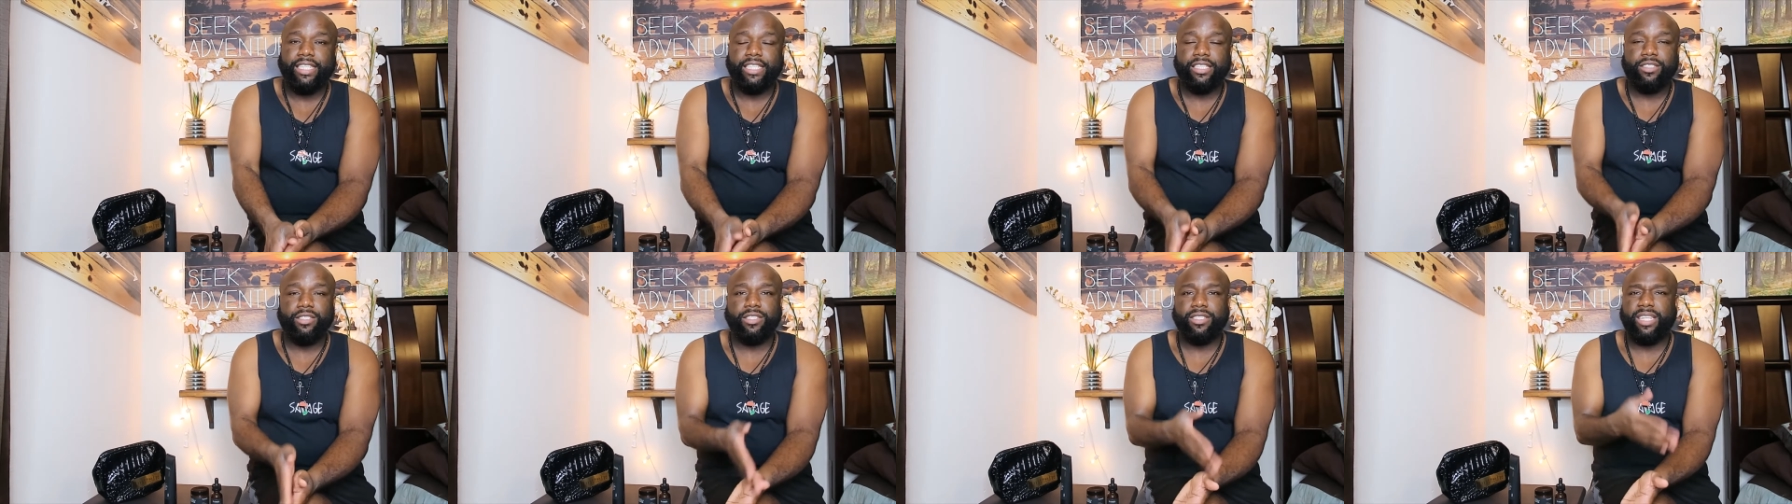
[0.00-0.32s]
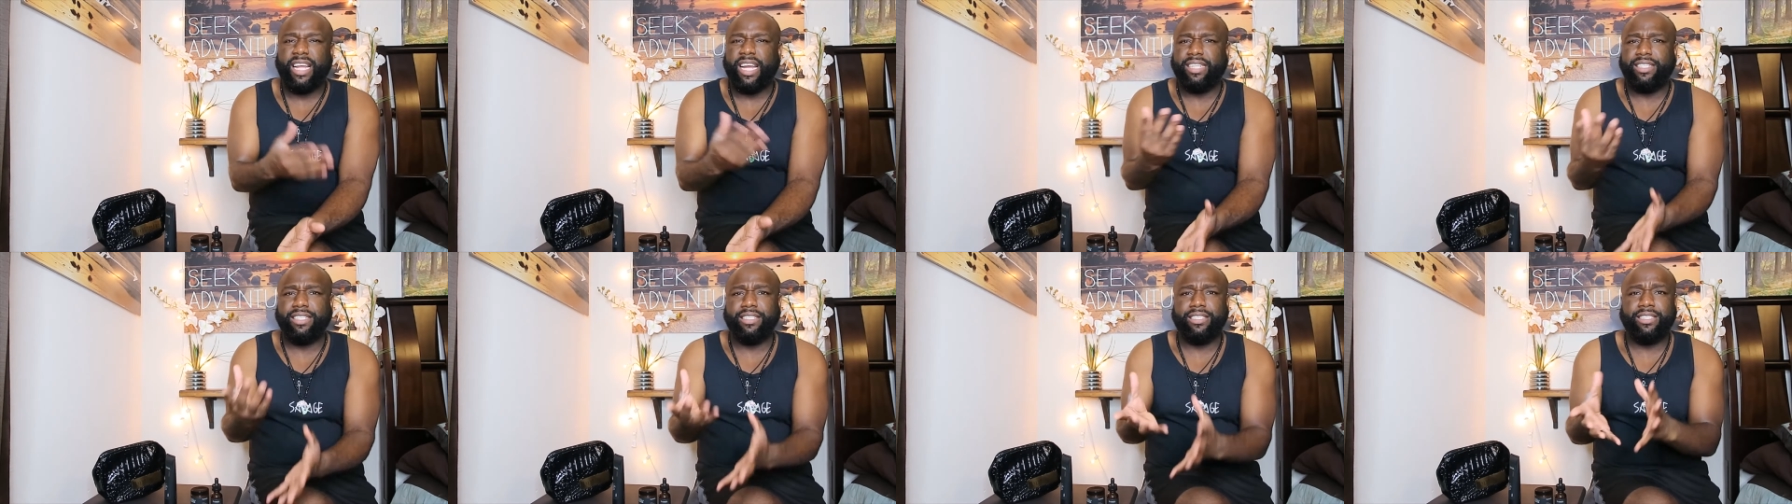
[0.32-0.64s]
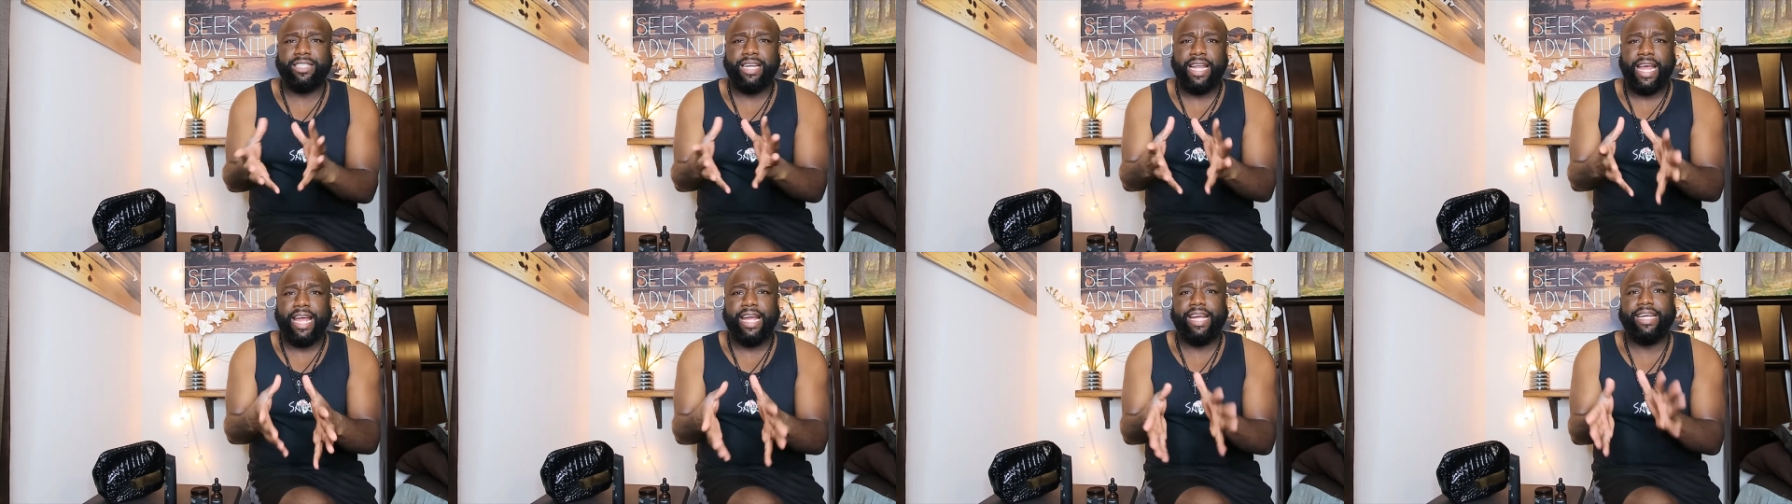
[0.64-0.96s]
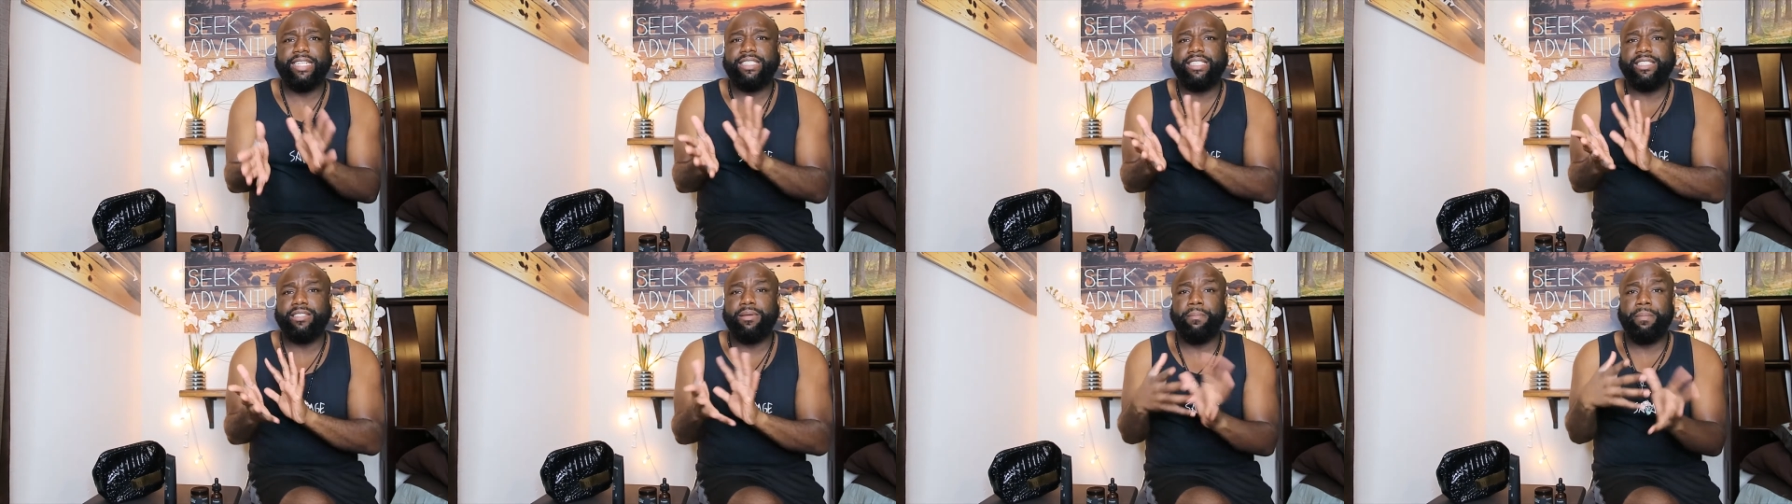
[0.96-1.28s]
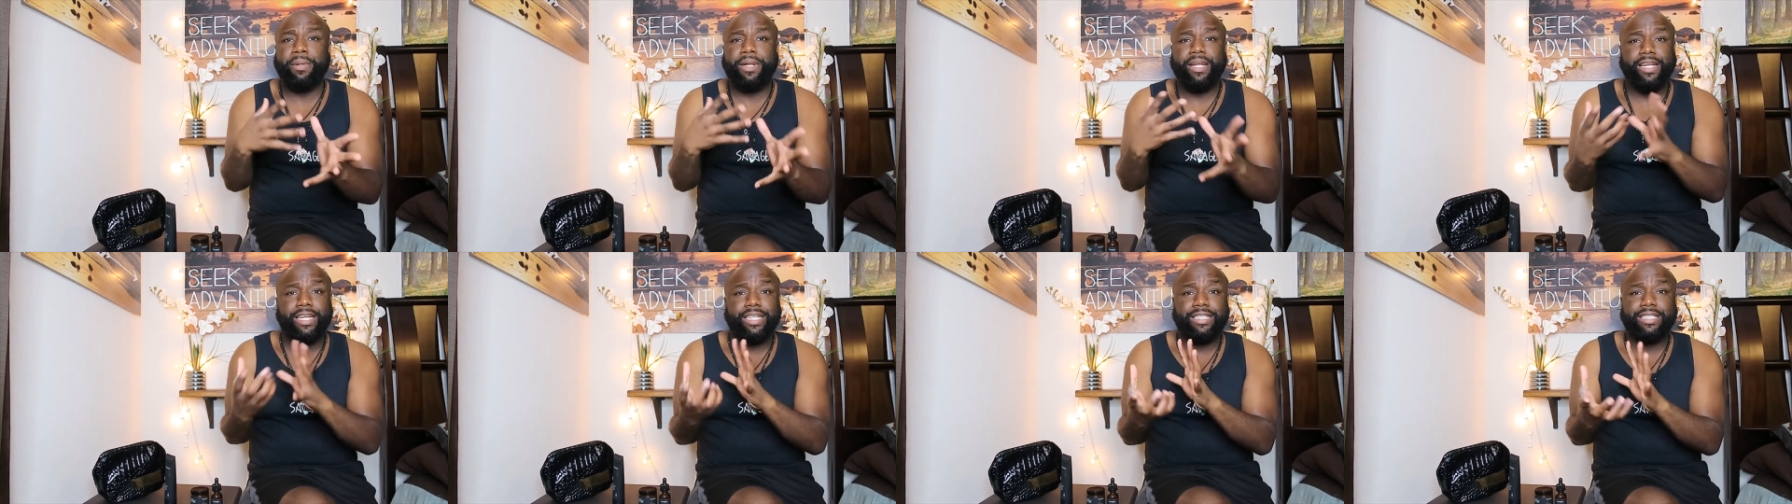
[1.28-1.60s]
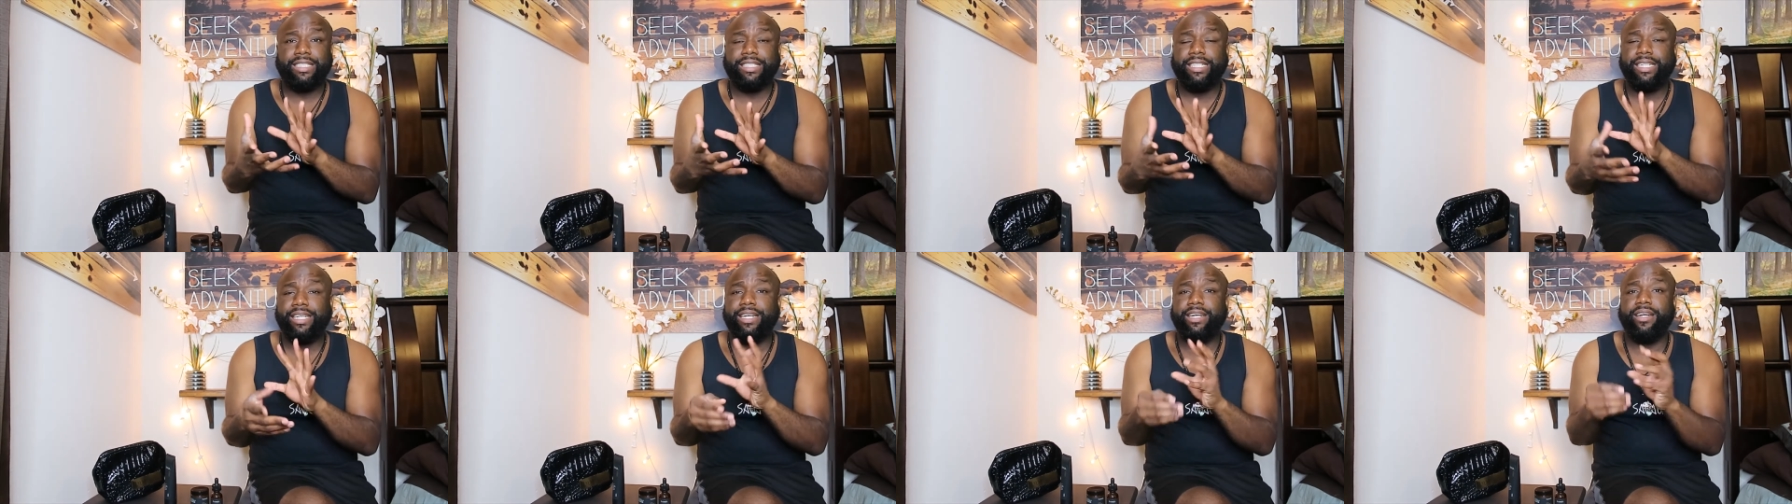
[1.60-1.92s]
This is like this nice,
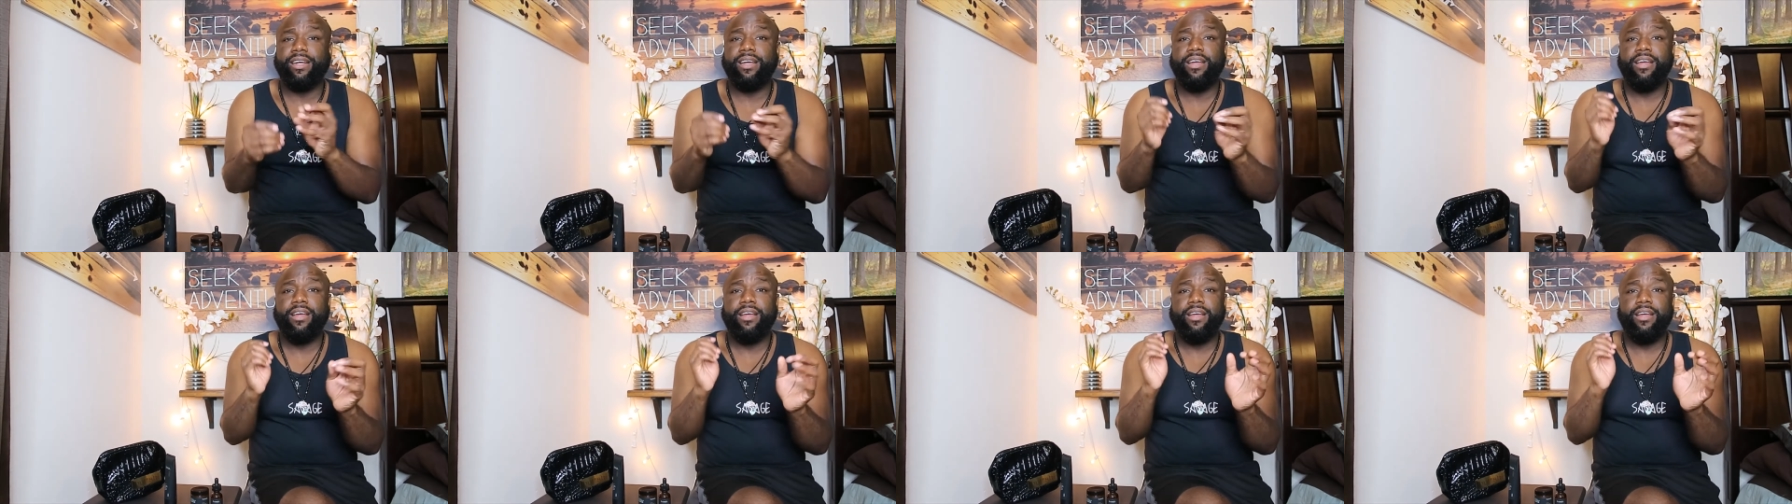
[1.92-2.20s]
simplistic,